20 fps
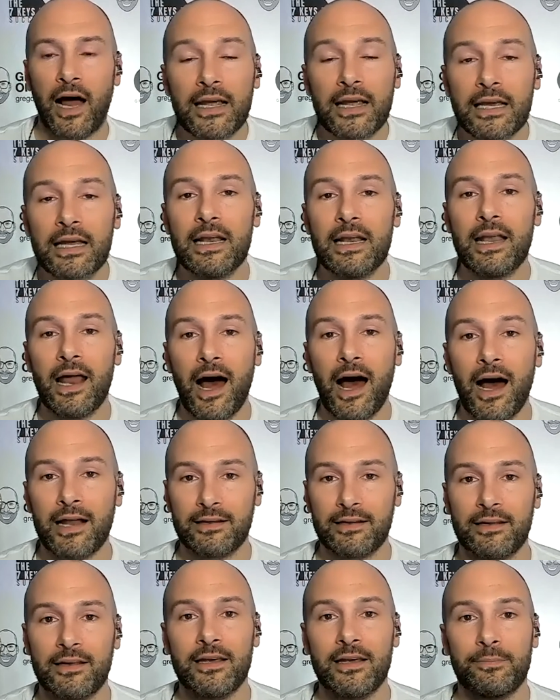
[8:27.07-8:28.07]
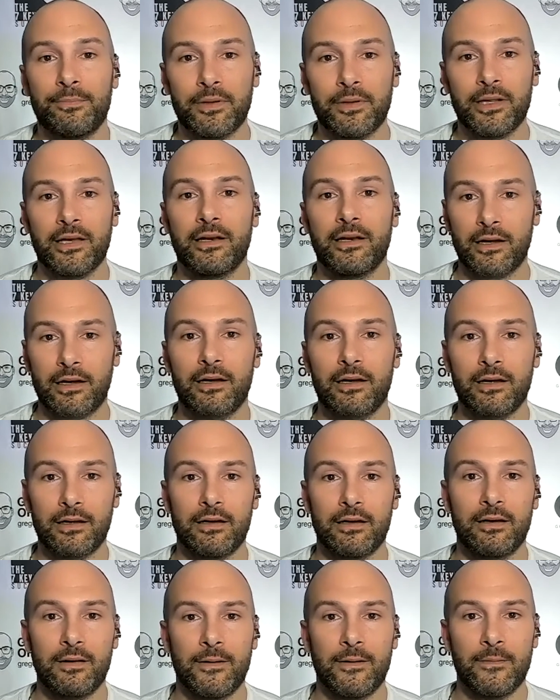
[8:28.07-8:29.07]
I cannot keep leading
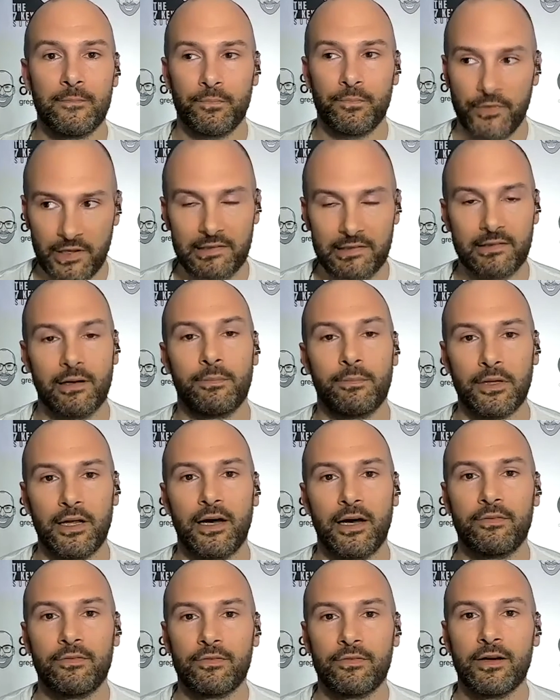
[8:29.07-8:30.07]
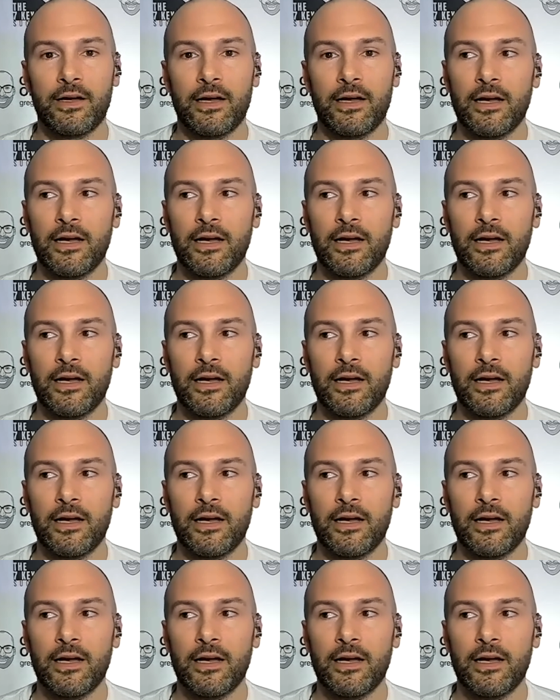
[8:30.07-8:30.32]
this double life,